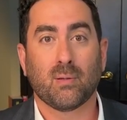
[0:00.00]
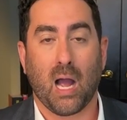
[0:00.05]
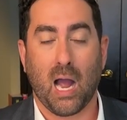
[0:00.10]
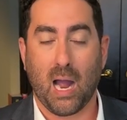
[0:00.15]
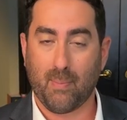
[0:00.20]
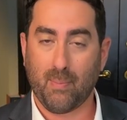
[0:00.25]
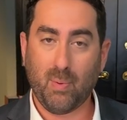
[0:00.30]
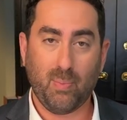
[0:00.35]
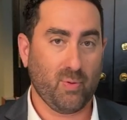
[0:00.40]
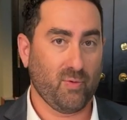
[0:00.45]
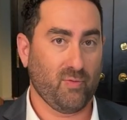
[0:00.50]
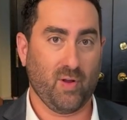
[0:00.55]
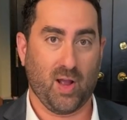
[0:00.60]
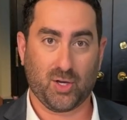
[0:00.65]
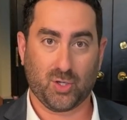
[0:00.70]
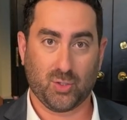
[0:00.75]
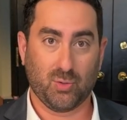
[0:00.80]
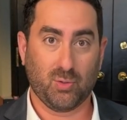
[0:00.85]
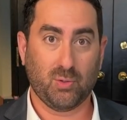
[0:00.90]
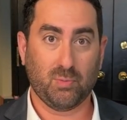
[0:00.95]
I'm a
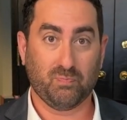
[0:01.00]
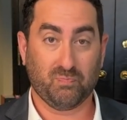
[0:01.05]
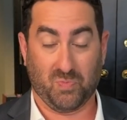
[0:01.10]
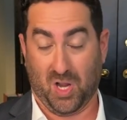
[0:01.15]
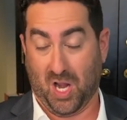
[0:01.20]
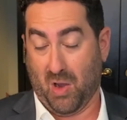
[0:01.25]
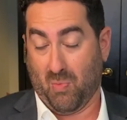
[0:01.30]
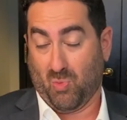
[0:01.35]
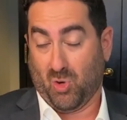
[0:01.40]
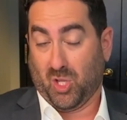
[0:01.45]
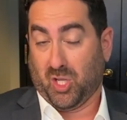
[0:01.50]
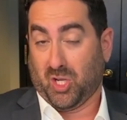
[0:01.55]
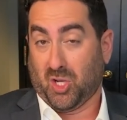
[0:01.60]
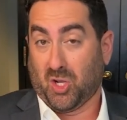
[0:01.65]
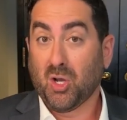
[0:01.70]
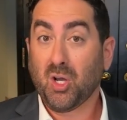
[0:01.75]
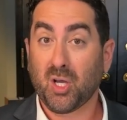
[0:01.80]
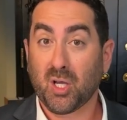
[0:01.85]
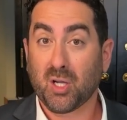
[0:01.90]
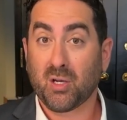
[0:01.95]
professional. I'm really
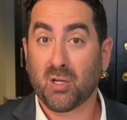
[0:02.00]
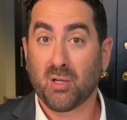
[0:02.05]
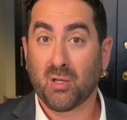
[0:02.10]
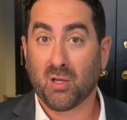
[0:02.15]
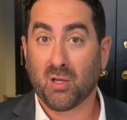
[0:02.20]
good.